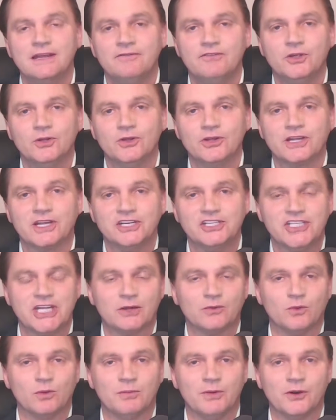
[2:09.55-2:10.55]
If you look at
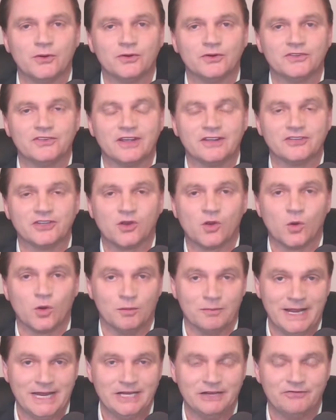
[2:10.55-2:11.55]
General Motors as a
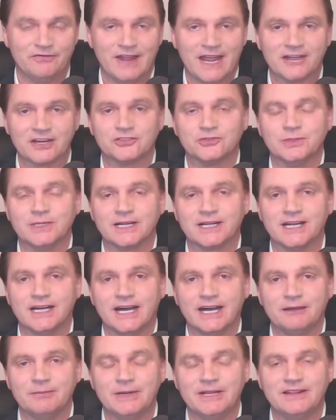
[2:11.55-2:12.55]
core manufacturing
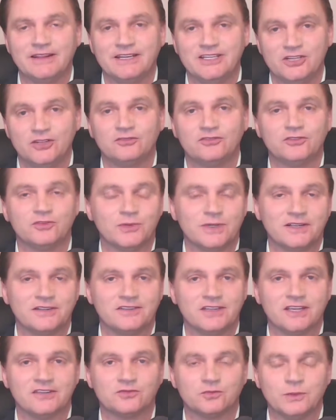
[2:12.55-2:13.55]
economy that used to
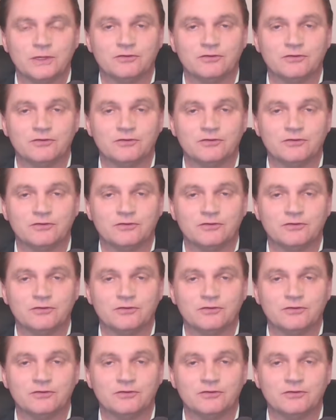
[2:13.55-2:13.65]
exist,